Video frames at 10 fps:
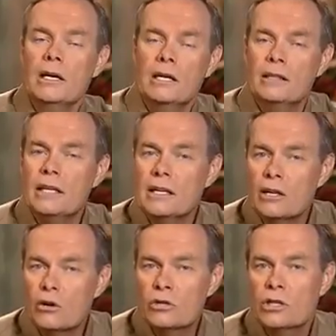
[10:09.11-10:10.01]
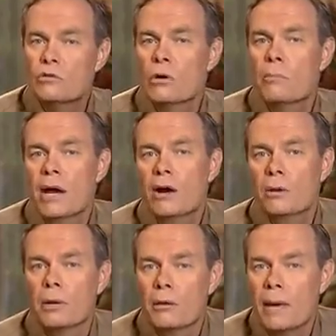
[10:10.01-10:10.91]
And then He goes into a
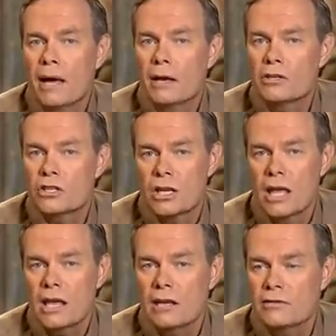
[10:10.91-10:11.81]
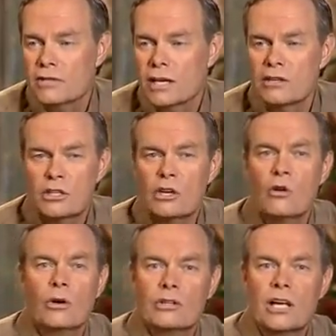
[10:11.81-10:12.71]
parable about a slave saying, "You
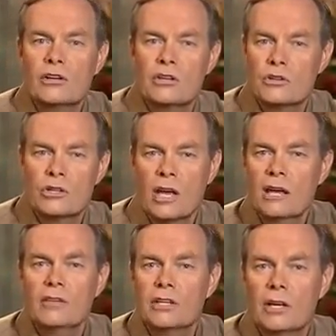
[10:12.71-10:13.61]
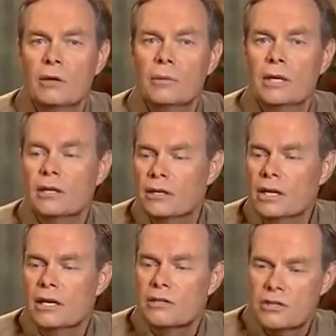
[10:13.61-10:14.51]
don't tell your slave to come in and
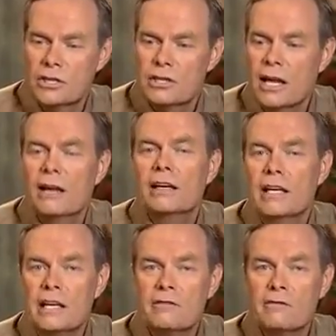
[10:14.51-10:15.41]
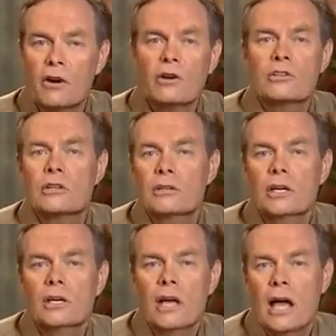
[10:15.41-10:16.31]
sit down and eat first, and
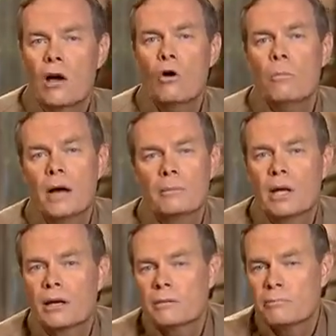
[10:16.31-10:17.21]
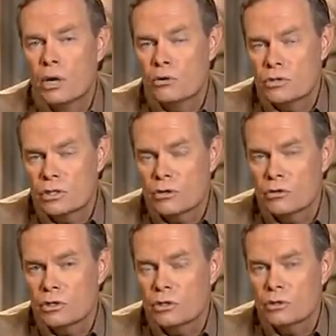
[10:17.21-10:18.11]
I hope I'm not imposing
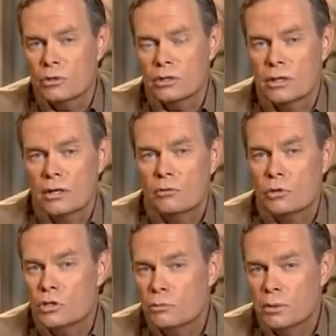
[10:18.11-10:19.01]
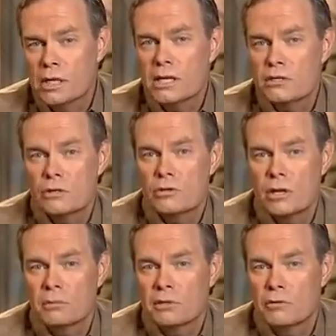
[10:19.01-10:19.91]
on you, and would you please do
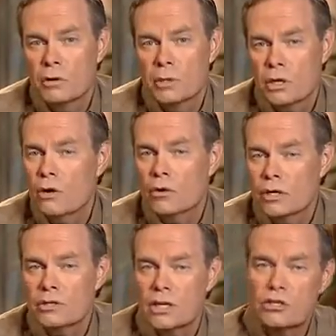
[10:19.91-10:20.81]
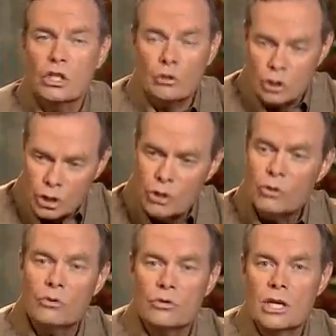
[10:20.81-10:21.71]
something for me?" No, He says, "You
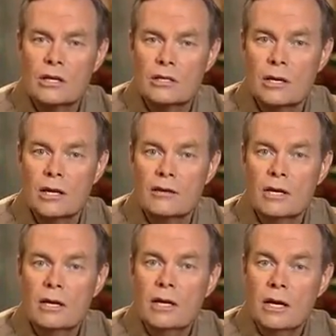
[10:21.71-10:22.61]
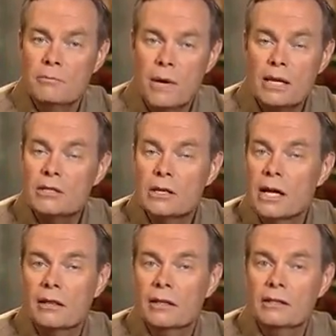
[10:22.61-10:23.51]
use that slave." And basically,
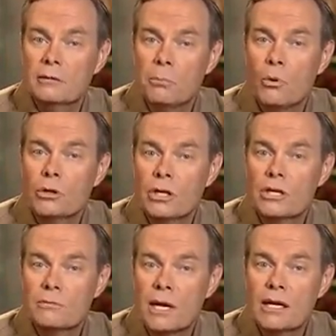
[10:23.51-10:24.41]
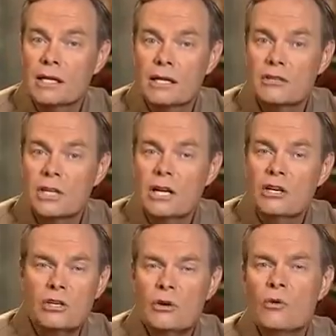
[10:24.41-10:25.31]
I think the point that He's making is,
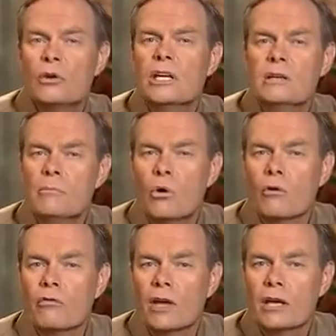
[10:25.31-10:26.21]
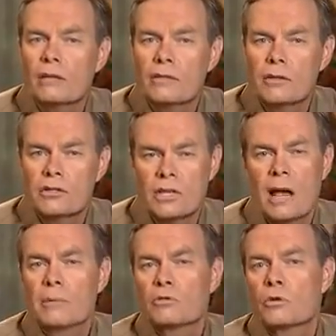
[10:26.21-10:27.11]
you don't need more faith. The
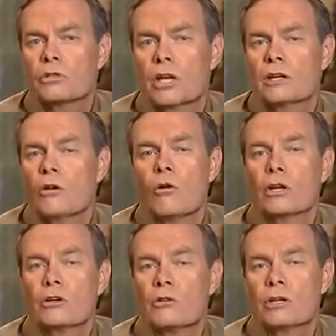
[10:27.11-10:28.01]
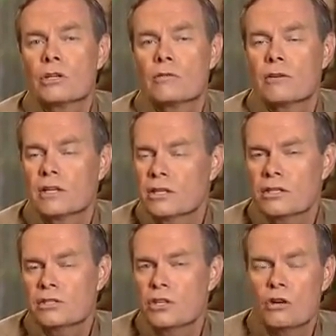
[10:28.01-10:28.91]
disciples were saying, "Lord, increase our faith." He
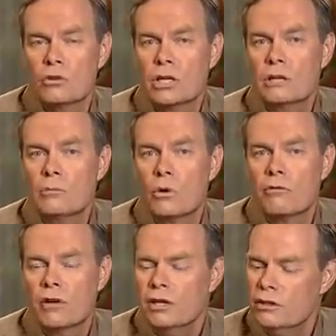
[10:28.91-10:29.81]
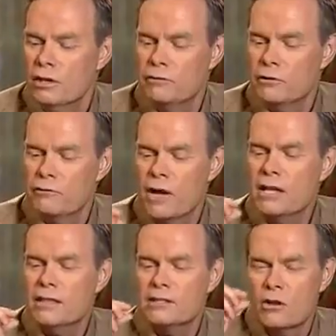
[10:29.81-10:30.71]
says, "You don't need more faith. If your
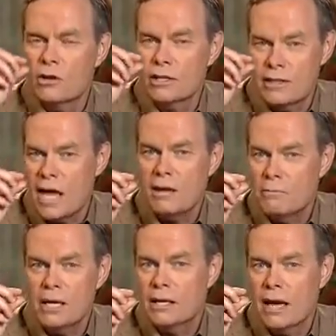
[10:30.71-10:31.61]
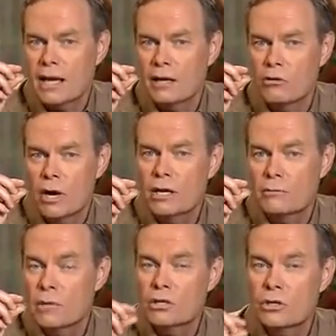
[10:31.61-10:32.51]
faith is only that big, like a grain
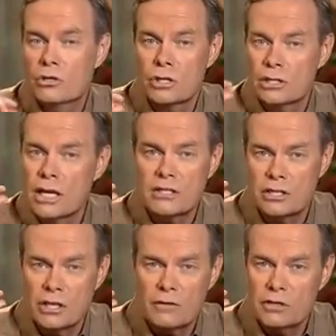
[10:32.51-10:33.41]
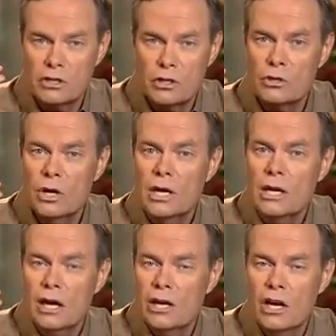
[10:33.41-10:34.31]
of mustard seed, that's enough to do
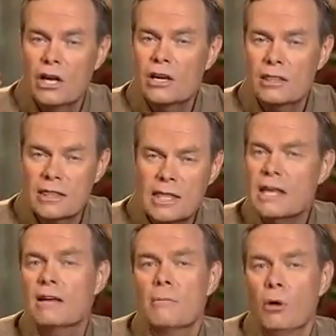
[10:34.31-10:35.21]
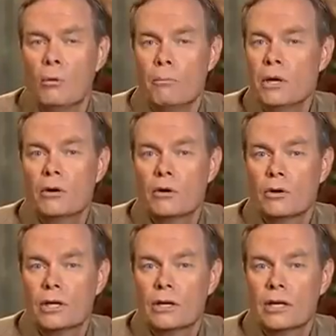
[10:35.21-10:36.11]
an unthinkable
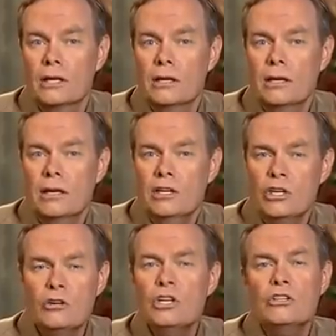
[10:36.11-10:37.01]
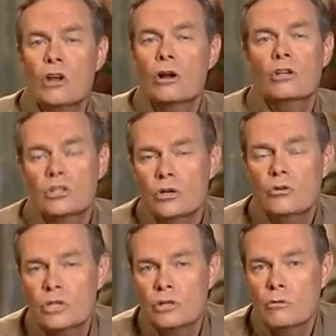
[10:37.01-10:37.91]
miracle nearly. You just aren't
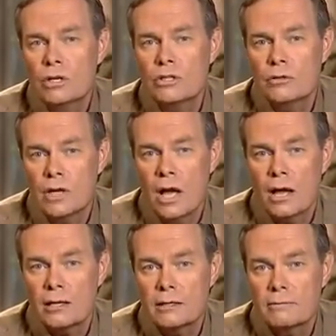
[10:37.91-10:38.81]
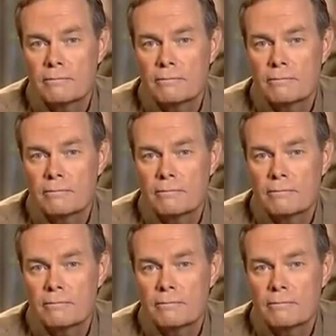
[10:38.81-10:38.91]
using what you've got."